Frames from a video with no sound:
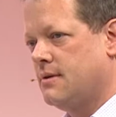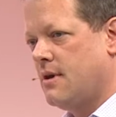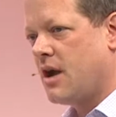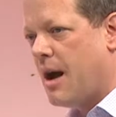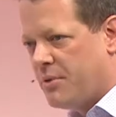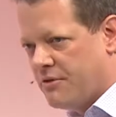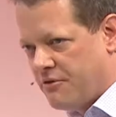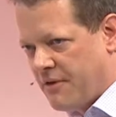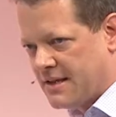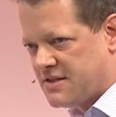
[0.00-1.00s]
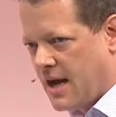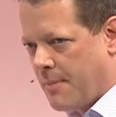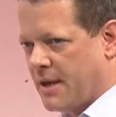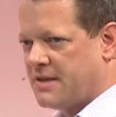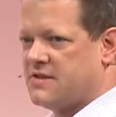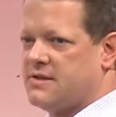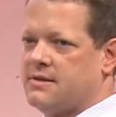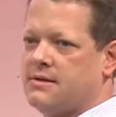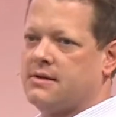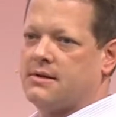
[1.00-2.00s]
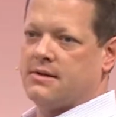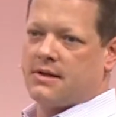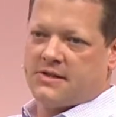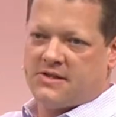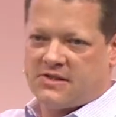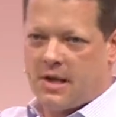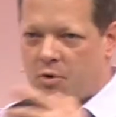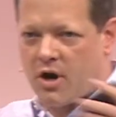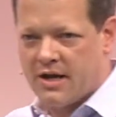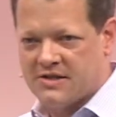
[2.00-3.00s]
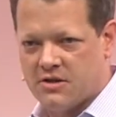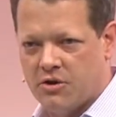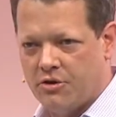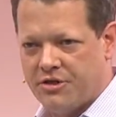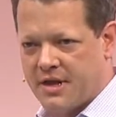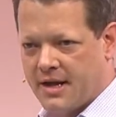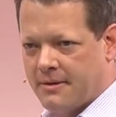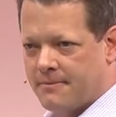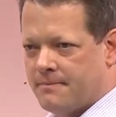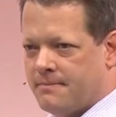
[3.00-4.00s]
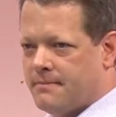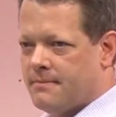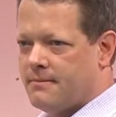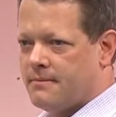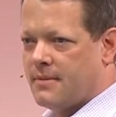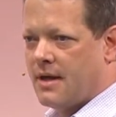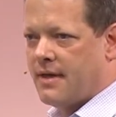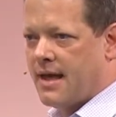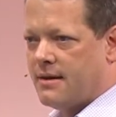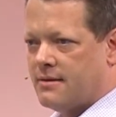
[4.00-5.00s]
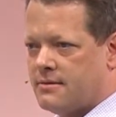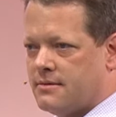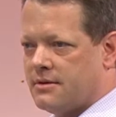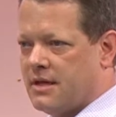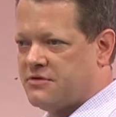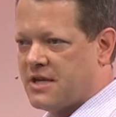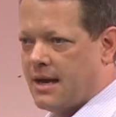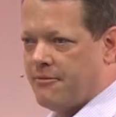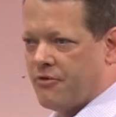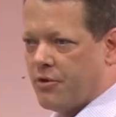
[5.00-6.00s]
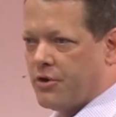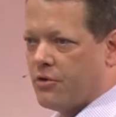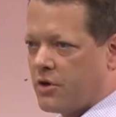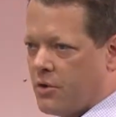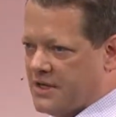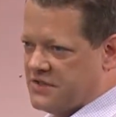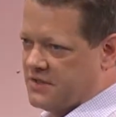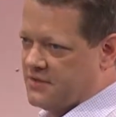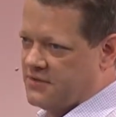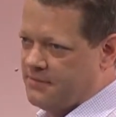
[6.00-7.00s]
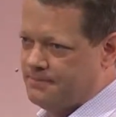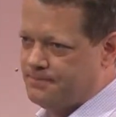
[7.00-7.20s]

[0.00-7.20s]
a couple of advanced topics, summarize the whole thing, and then leave time for your questions.